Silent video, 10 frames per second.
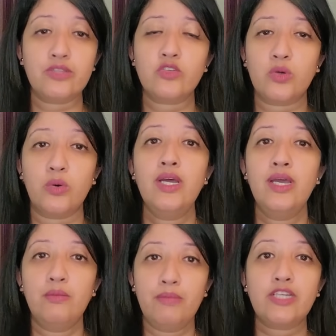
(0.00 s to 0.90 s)
So
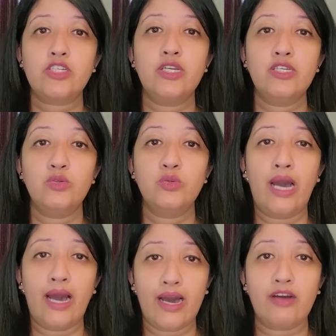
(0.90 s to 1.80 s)
make sure you
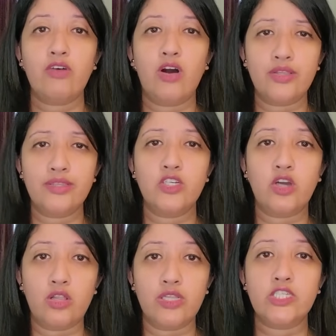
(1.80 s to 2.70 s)
have all the
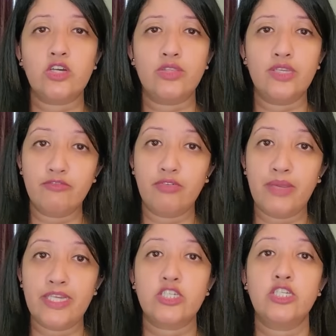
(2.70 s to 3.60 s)
knowledge, all the
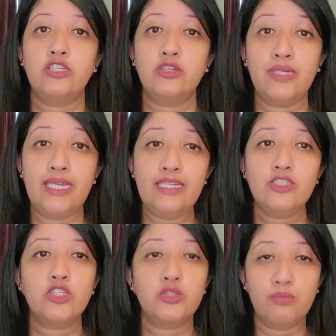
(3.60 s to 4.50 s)
information you need
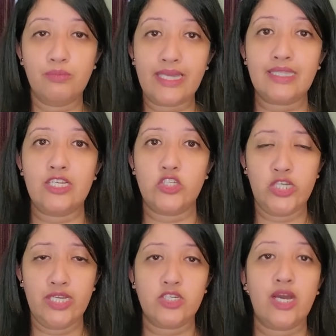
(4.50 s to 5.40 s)
to make that
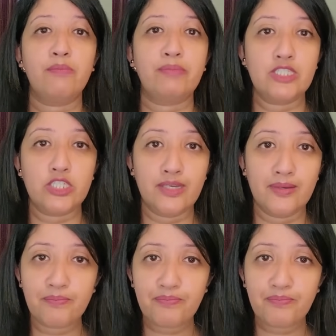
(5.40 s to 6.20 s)
change happen to you.